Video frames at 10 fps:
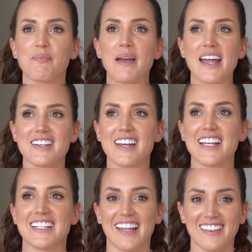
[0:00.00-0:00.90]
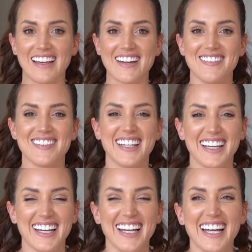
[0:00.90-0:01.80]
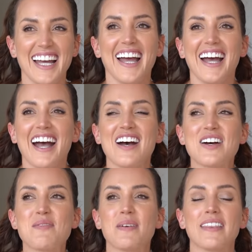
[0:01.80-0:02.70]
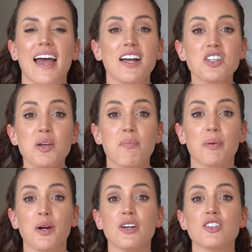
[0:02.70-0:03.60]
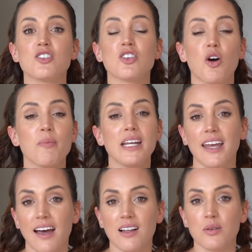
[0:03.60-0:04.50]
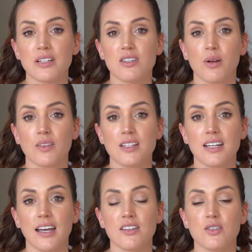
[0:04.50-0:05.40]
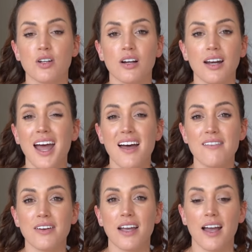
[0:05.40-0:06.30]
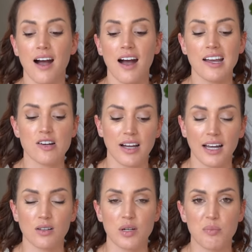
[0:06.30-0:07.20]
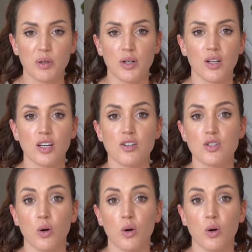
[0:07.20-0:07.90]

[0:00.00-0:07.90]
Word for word: bench, and deadlift um, they actually burn so many calories throughout the day, so you're gonna have a higher calorie burn in your